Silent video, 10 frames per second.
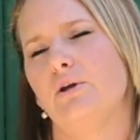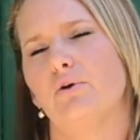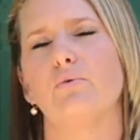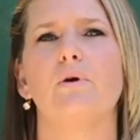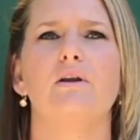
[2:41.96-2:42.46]

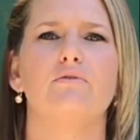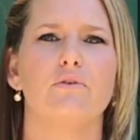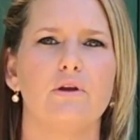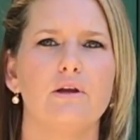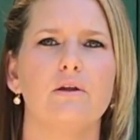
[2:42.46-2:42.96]
you're ready
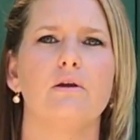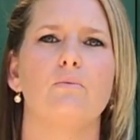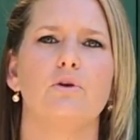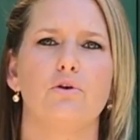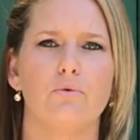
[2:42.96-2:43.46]
for the healing
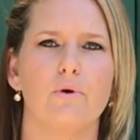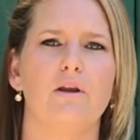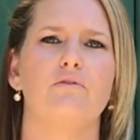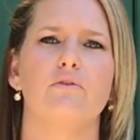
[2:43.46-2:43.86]
when you're ready